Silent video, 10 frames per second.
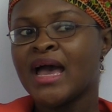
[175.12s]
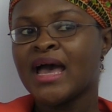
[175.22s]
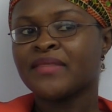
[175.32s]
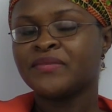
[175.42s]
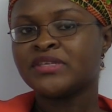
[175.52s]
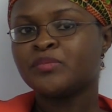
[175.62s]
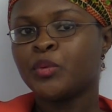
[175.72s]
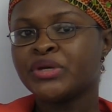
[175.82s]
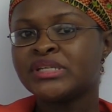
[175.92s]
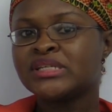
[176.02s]
At this
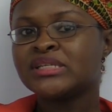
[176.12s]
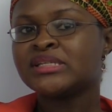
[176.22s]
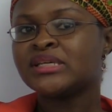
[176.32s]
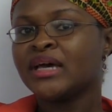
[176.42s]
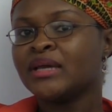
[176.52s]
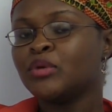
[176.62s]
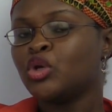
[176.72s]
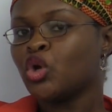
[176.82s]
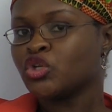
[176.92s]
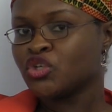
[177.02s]
point in
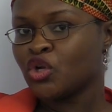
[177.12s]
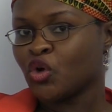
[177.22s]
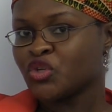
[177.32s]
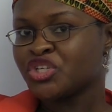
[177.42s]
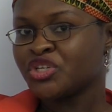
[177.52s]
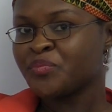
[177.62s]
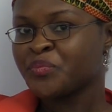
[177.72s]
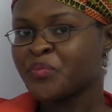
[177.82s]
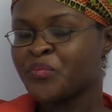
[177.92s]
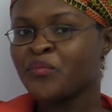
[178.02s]
time, not a lot,
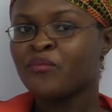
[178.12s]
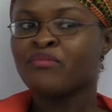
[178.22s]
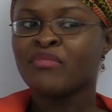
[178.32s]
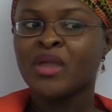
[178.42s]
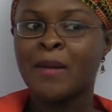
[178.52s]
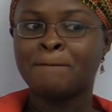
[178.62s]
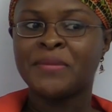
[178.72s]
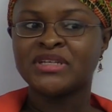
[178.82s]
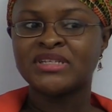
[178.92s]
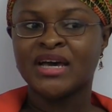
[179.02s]

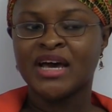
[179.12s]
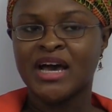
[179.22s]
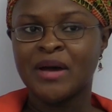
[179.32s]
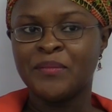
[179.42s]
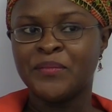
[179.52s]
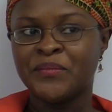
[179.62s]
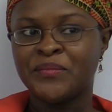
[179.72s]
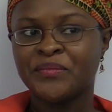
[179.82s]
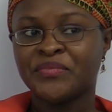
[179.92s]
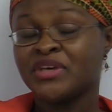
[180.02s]
but
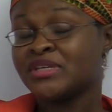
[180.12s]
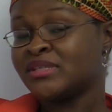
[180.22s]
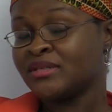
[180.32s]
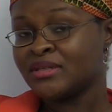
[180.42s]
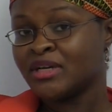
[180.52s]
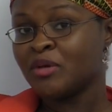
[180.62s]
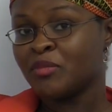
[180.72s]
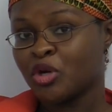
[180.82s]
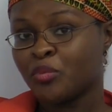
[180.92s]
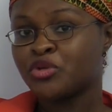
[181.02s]
there's still
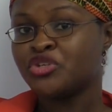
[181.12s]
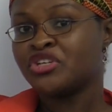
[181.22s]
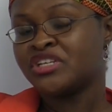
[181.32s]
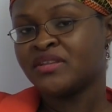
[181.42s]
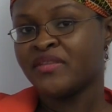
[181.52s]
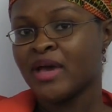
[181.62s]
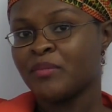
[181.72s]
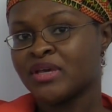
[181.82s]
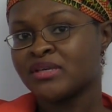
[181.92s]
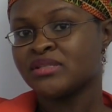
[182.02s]
an opportunity there
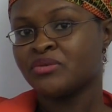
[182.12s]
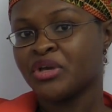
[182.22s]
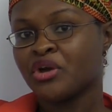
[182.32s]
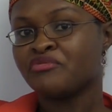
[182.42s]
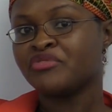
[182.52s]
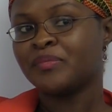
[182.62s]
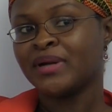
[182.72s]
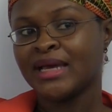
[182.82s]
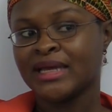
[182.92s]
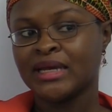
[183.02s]
because the recovery
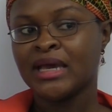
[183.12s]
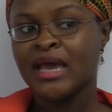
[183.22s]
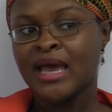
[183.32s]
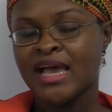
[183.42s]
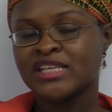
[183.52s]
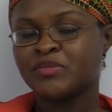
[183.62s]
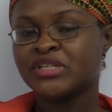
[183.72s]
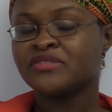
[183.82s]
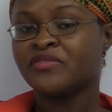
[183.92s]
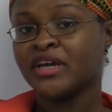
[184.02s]
plan has
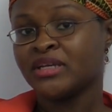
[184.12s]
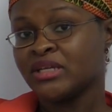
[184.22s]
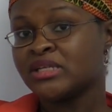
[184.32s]
been divided